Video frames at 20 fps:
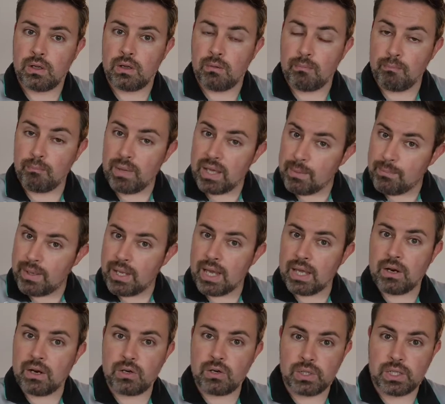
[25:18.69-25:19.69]
maybe
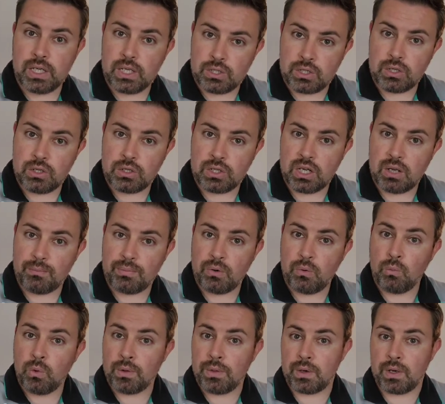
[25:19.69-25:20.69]
in a relationship,
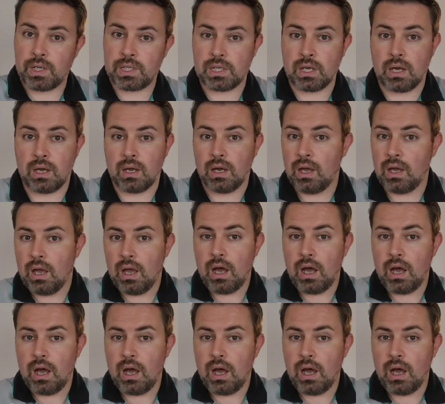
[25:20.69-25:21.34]
whether it's a